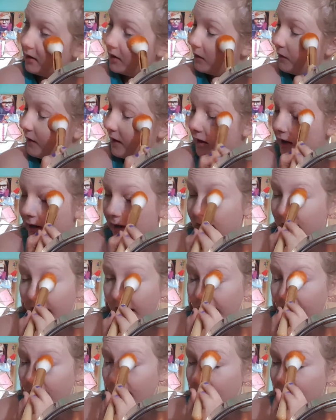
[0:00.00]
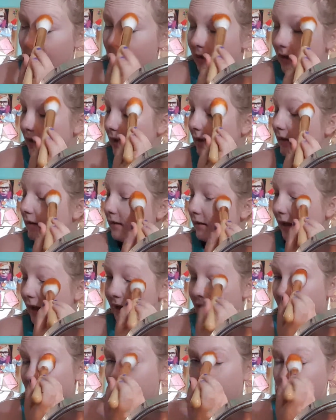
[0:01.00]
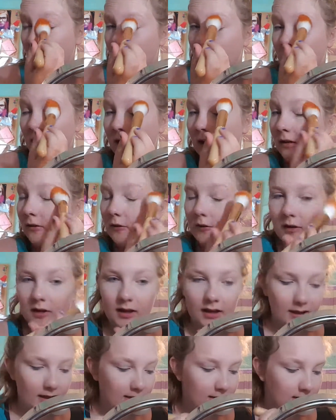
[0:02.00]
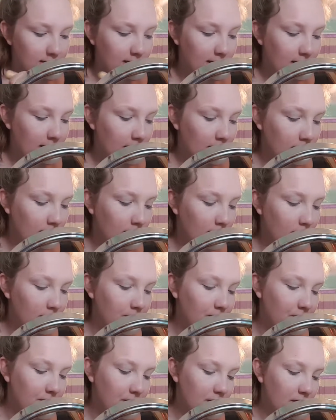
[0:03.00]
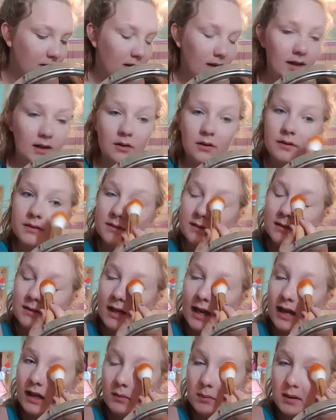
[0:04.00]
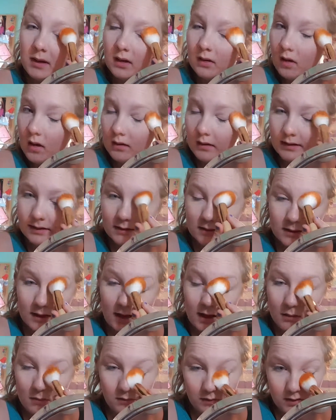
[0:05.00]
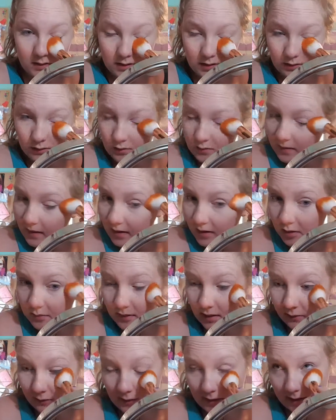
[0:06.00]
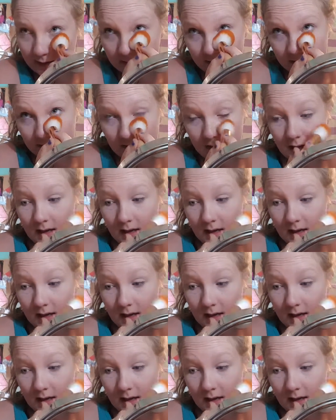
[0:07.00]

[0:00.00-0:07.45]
It's very, like, light feeling, and I feel like it'll take me a lot less time to powder my face